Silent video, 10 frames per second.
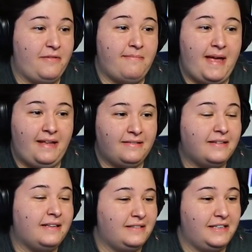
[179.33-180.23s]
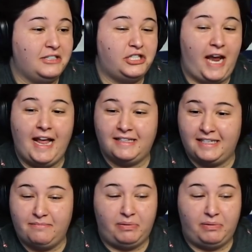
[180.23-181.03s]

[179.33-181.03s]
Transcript: met in an enchanted